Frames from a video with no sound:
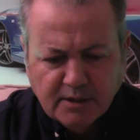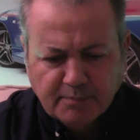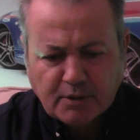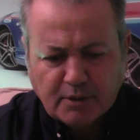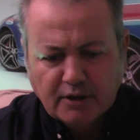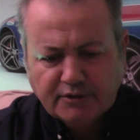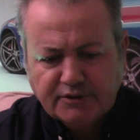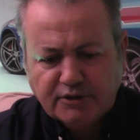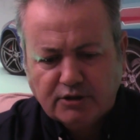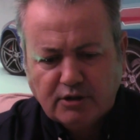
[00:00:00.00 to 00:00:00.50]

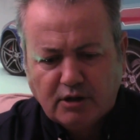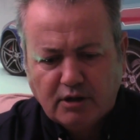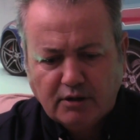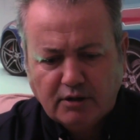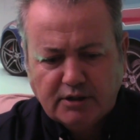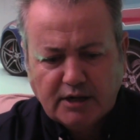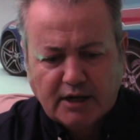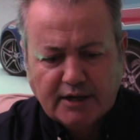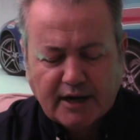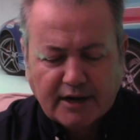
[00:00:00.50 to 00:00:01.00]
parked the car,
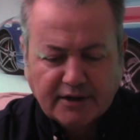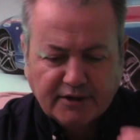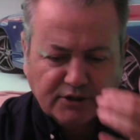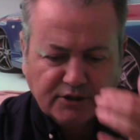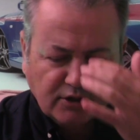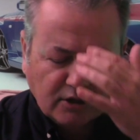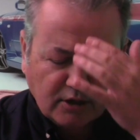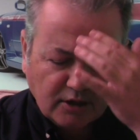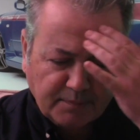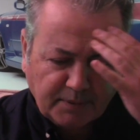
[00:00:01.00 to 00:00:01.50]
got out of the
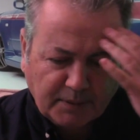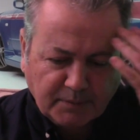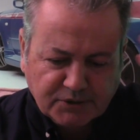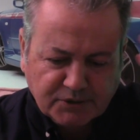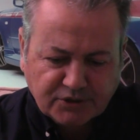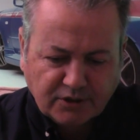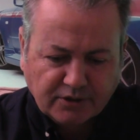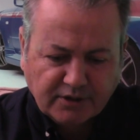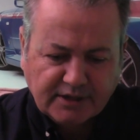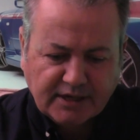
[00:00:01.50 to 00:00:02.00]
car. People started